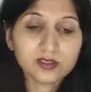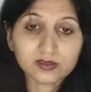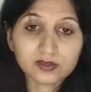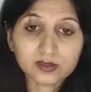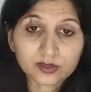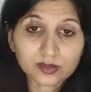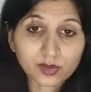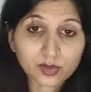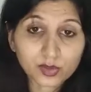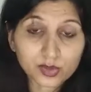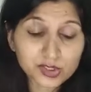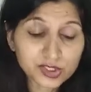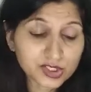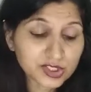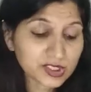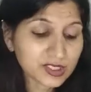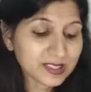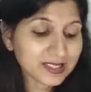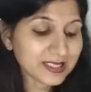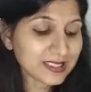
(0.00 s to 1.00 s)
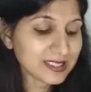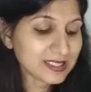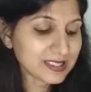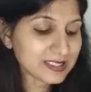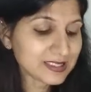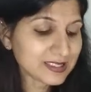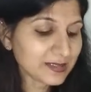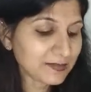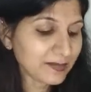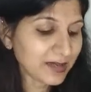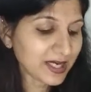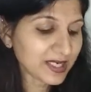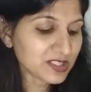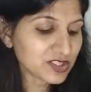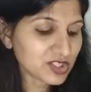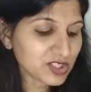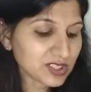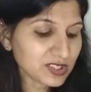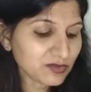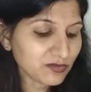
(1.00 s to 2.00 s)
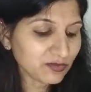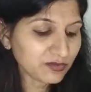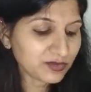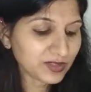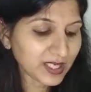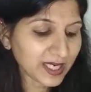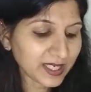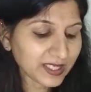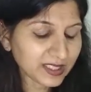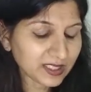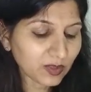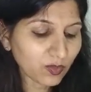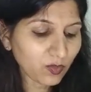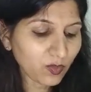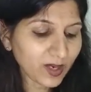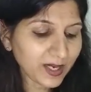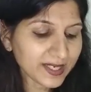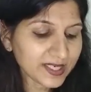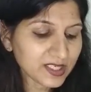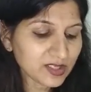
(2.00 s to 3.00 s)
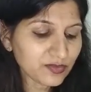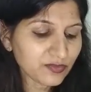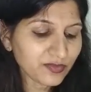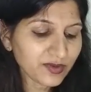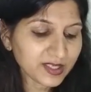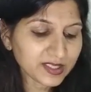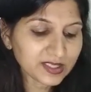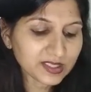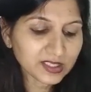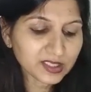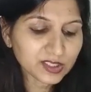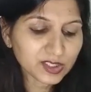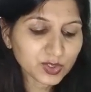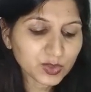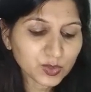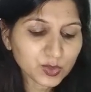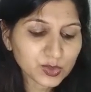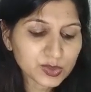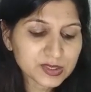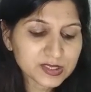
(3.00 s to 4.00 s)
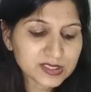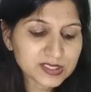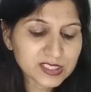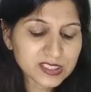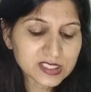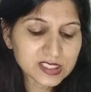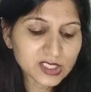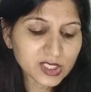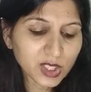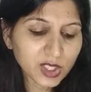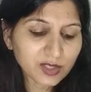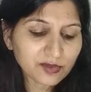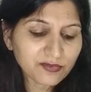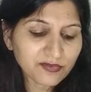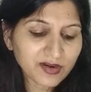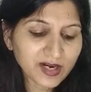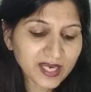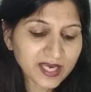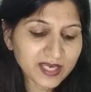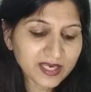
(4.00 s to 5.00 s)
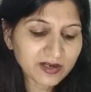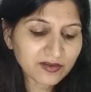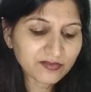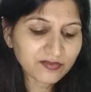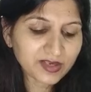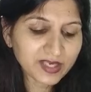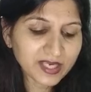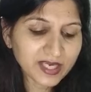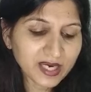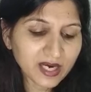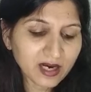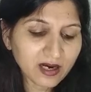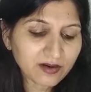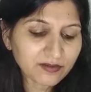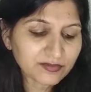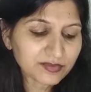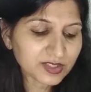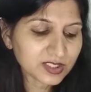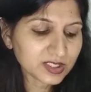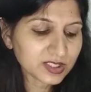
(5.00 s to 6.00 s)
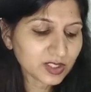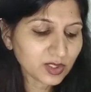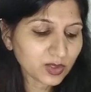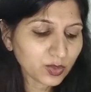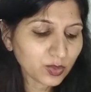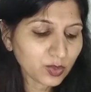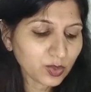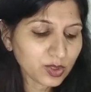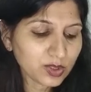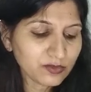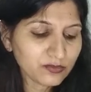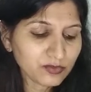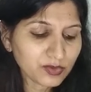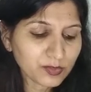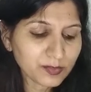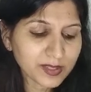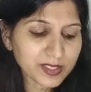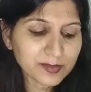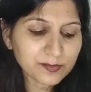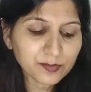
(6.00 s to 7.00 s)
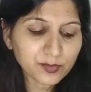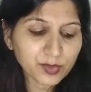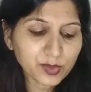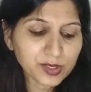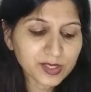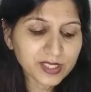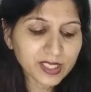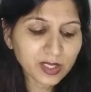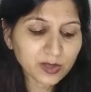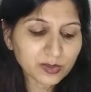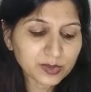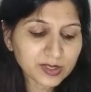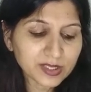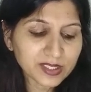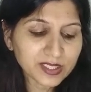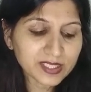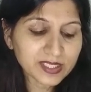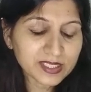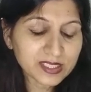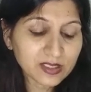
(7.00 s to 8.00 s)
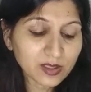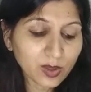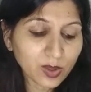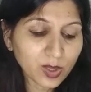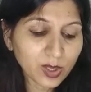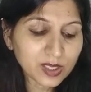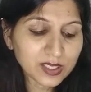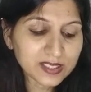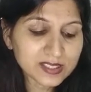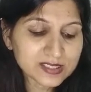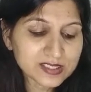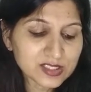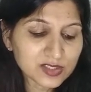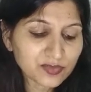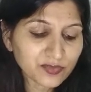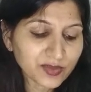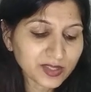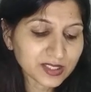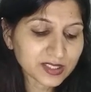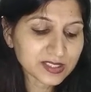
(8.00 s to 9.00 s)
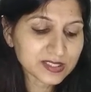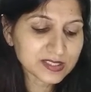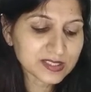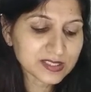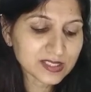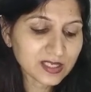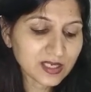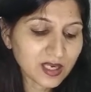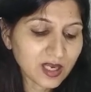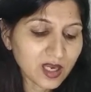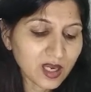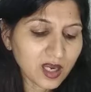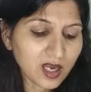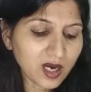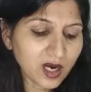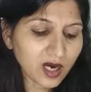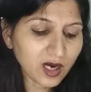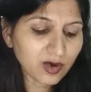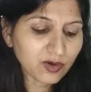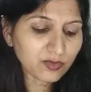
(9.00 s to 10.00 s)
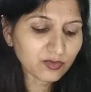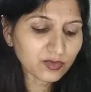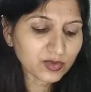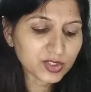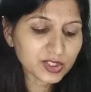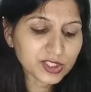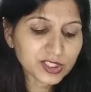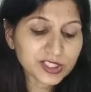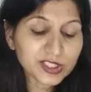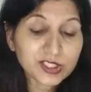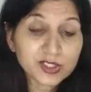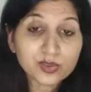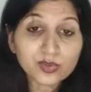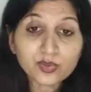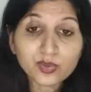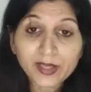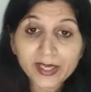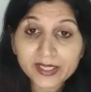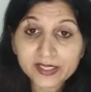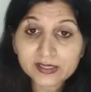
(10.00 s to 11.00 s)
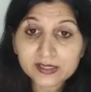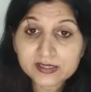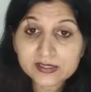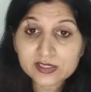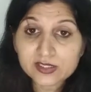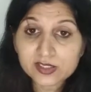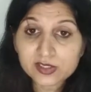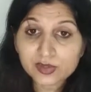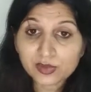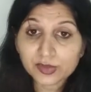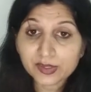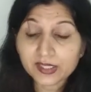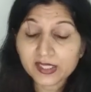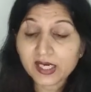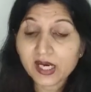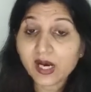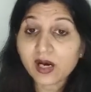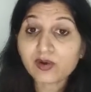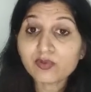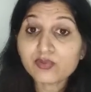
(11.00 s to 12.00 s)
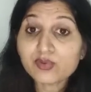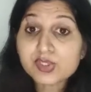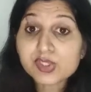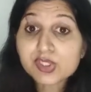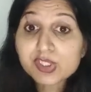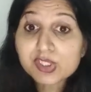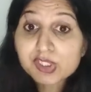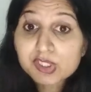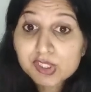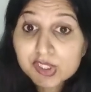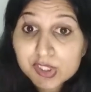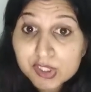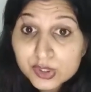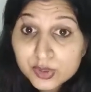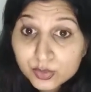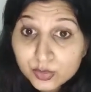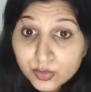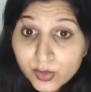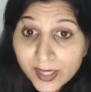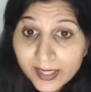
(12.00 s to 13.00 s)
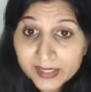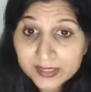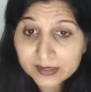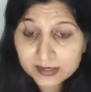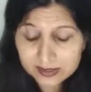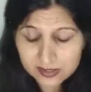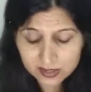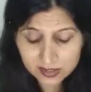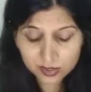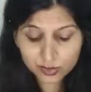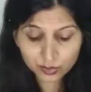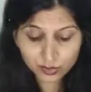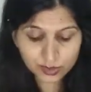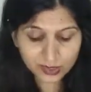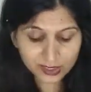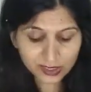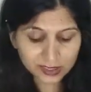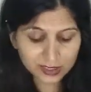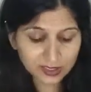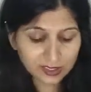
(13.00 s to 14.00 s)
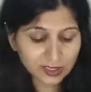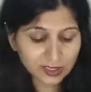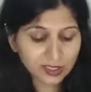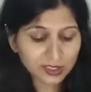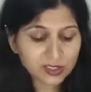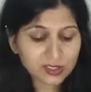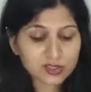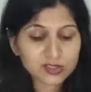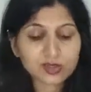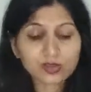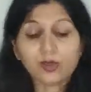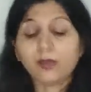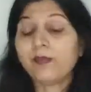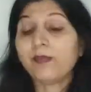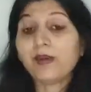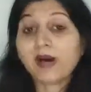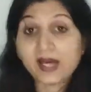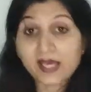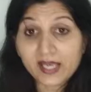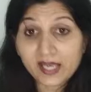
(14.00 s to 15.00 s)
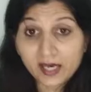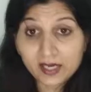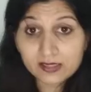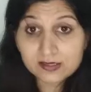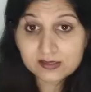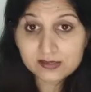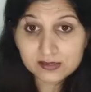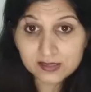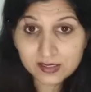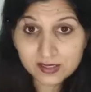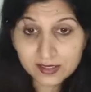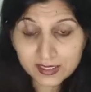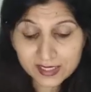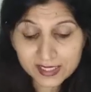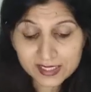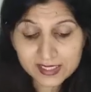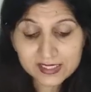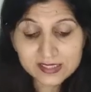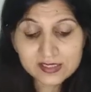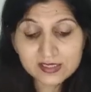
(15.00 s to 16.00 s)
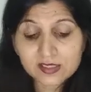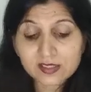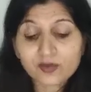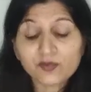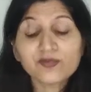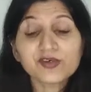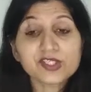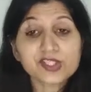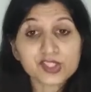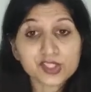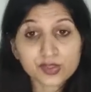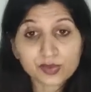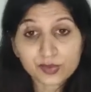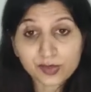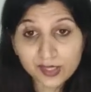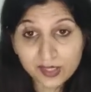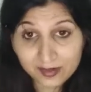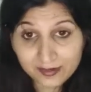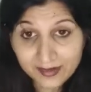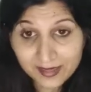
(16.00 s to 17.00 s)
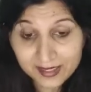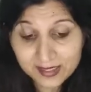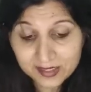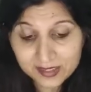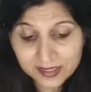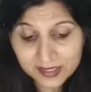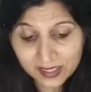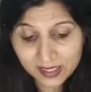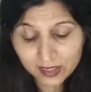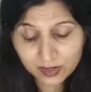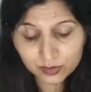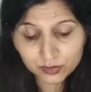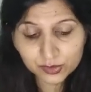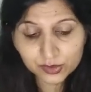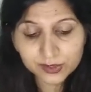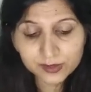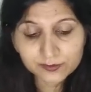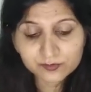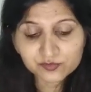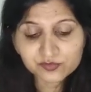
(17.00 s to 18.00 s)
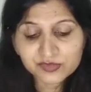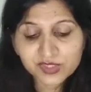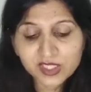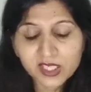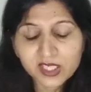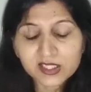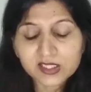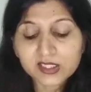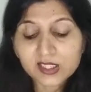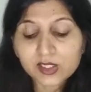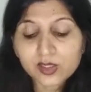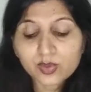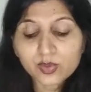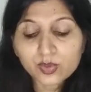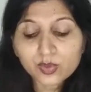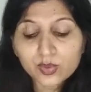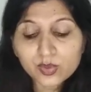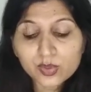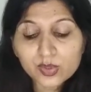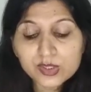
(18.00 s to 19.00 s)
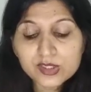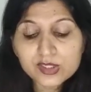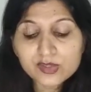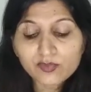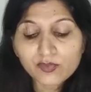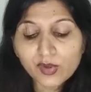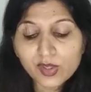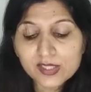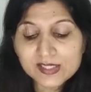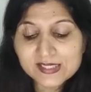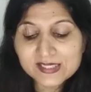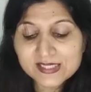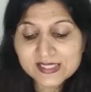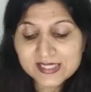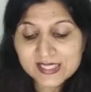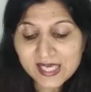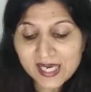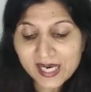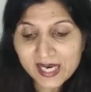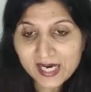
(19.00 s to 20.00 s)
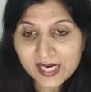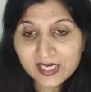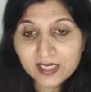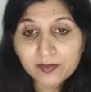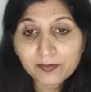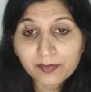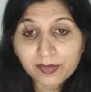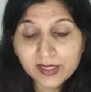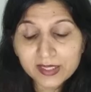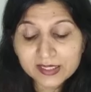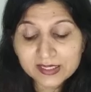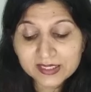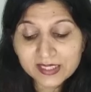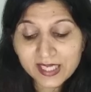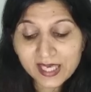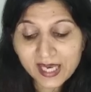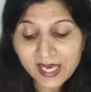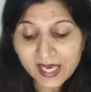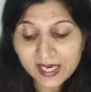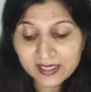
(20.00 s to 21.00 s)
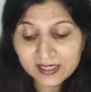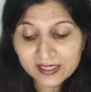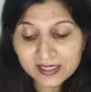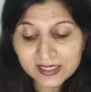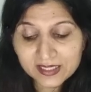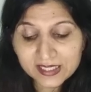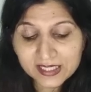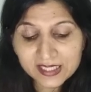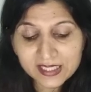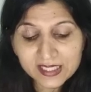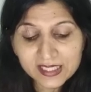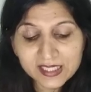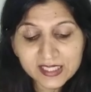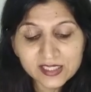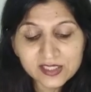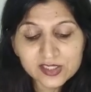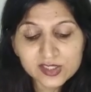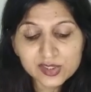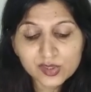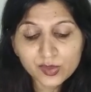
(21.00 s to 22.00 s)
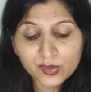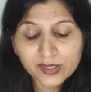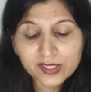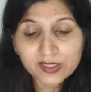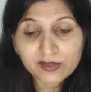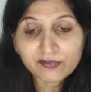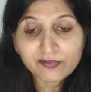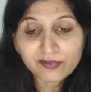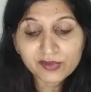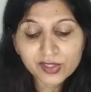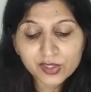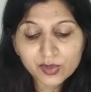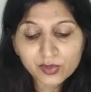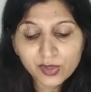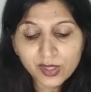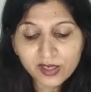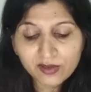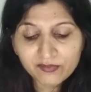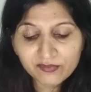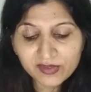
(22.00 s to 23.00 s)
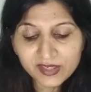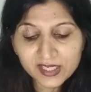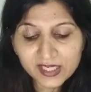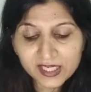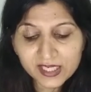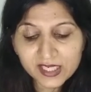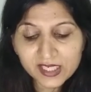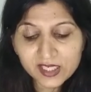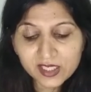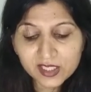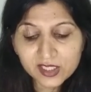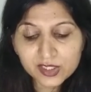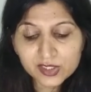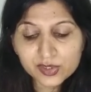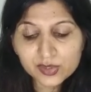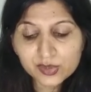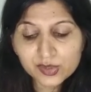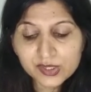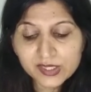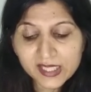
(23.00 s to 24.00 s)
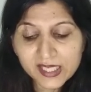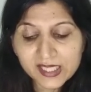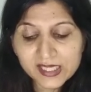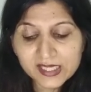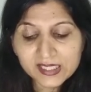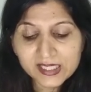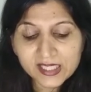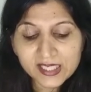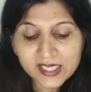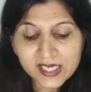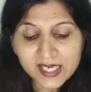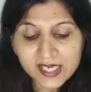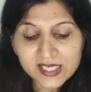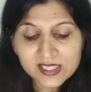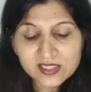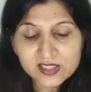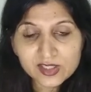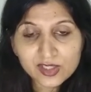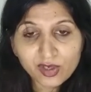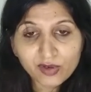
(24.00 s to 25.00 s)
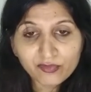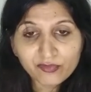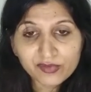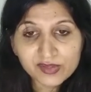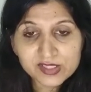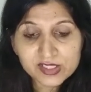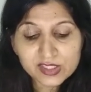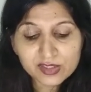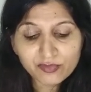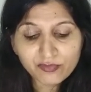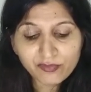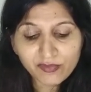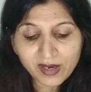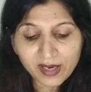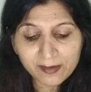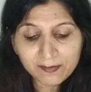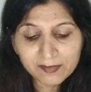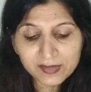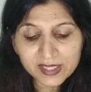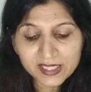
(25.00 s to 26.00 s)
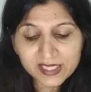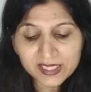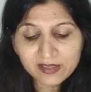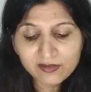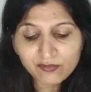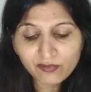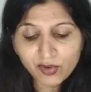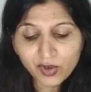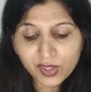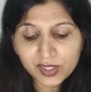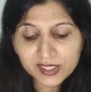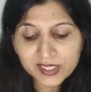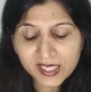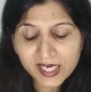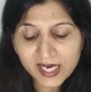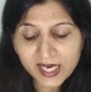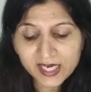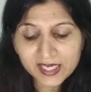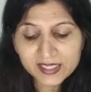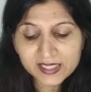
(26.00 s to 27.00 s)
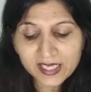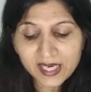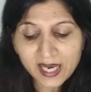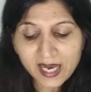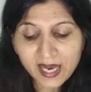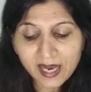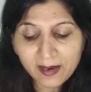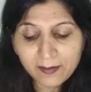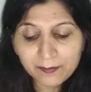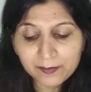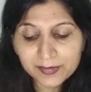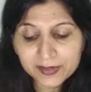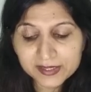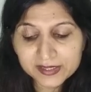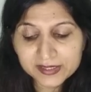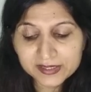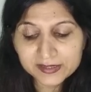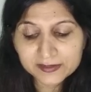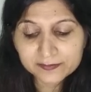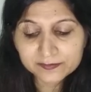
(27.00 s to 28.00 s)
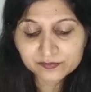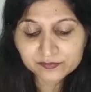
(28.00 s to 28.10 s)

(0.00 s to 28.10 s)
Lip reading: The question is, imagine that the white feathered goose did not fly away after the old woman pulled out all its feathers. How would you end the story? How would you end the story? So my answer is, which you can write down, the goose was sad but angry, so it flew away to tell the rest of its family what had happened.